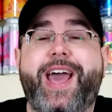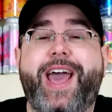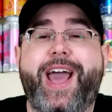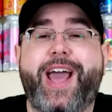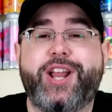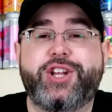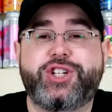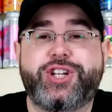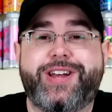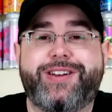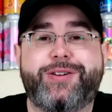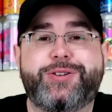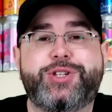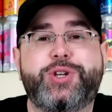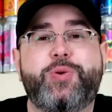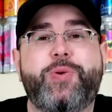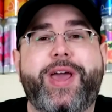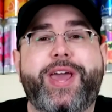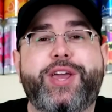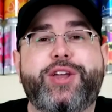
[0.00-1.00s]
and shout out
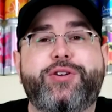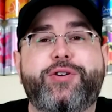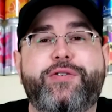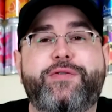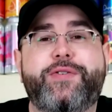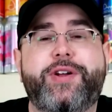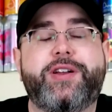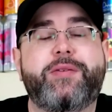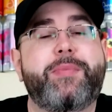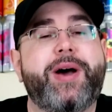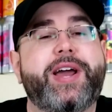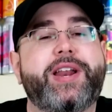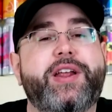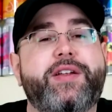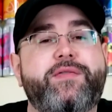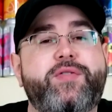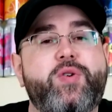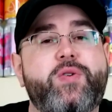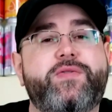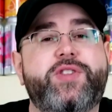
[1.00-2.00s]
to a good friend of mine
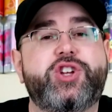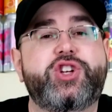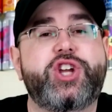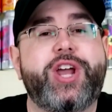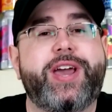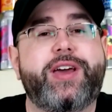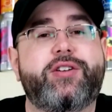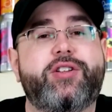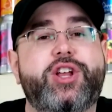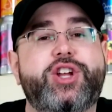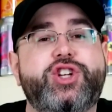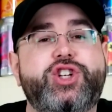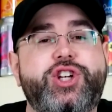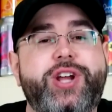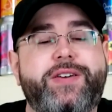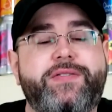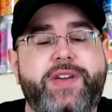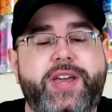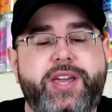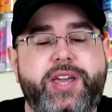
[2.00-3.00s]
and viewer of the channel,
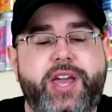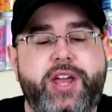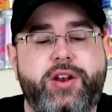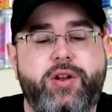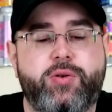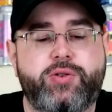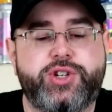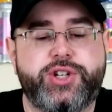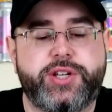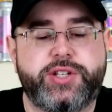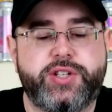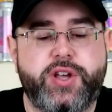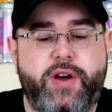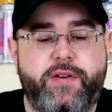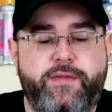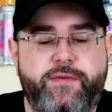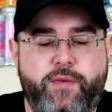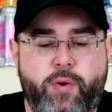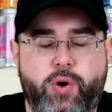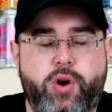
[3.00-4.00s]
Jeff, aka No Jinx,
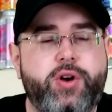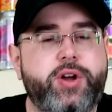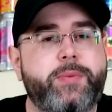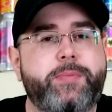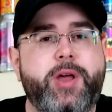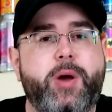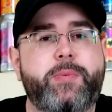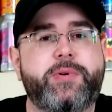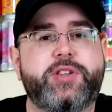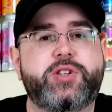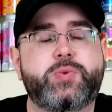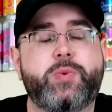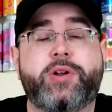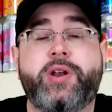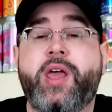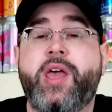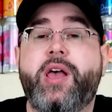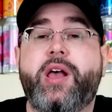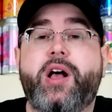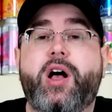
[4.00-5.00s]
for hooking me up with this one.
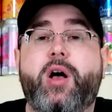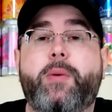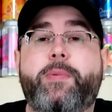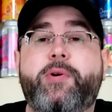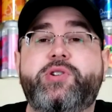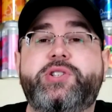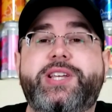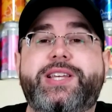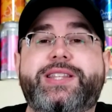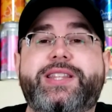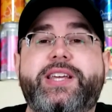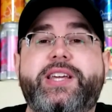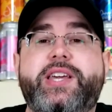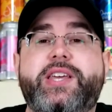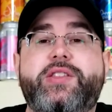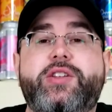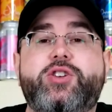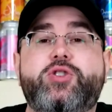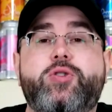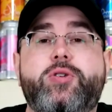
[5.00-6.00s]
I'll post a link
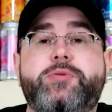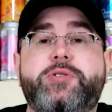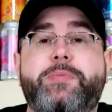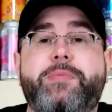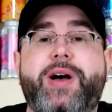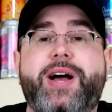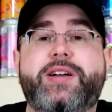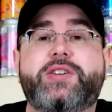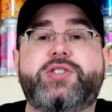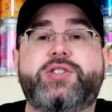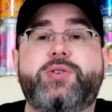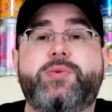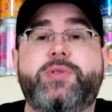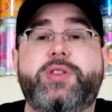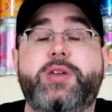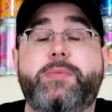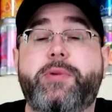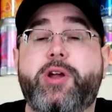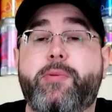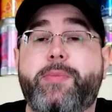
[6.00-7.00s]
in the description box to
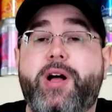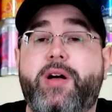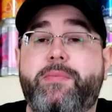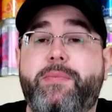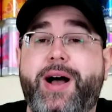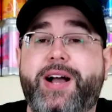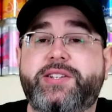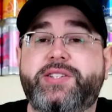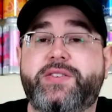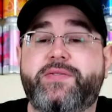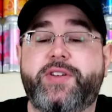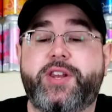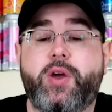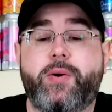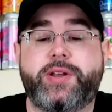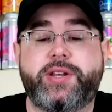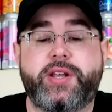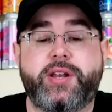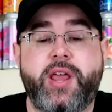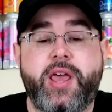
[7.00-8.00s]
the beer mail unboxing video
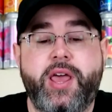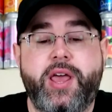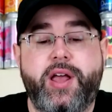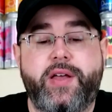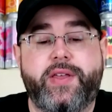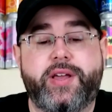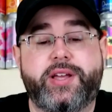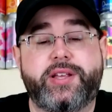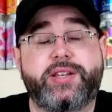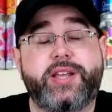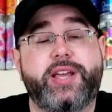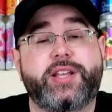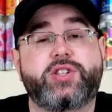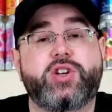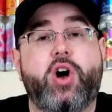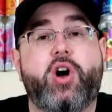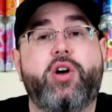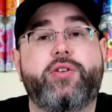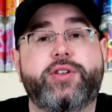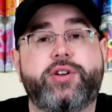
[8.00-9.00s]
I did that contains
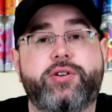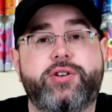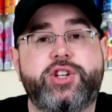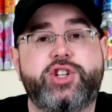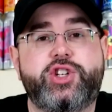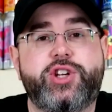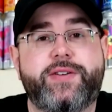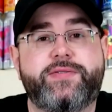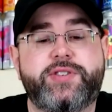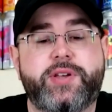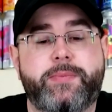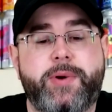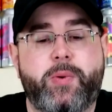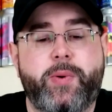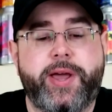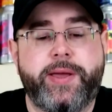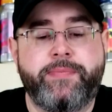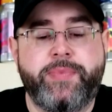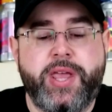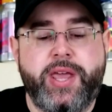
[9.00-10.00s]
all the goodies Jeff sent my
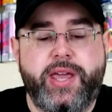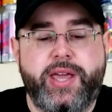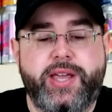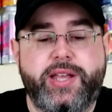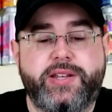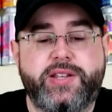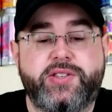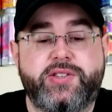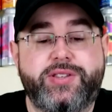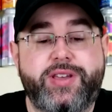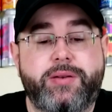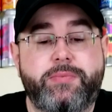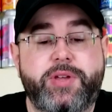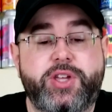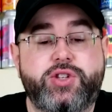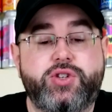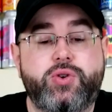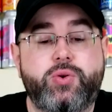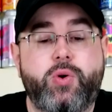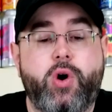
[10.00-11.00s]
way. He did send me
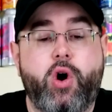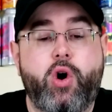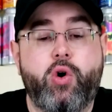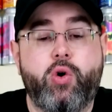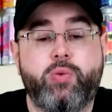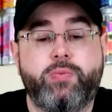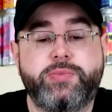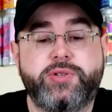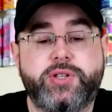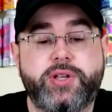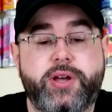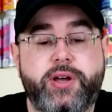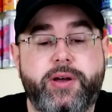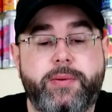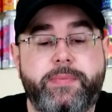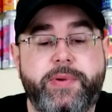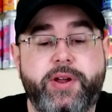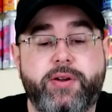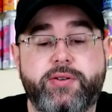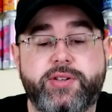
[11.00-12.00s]
two HOMES
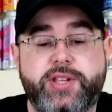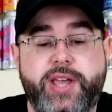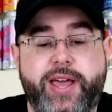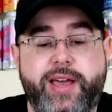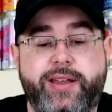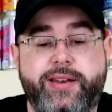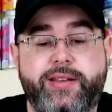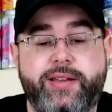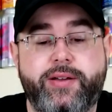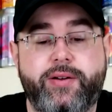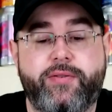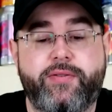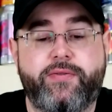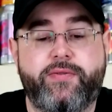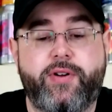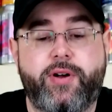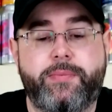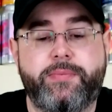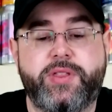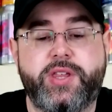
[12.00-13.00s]
beers, and
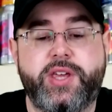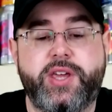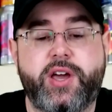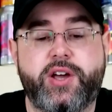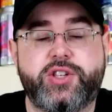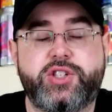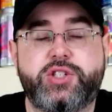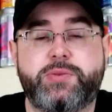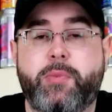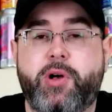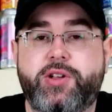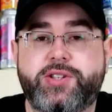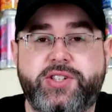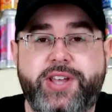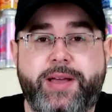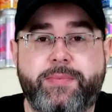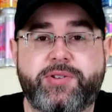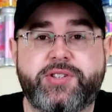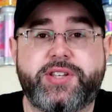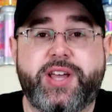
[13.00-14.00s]
from the small
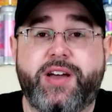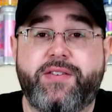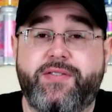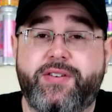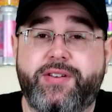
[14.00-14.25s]
sample size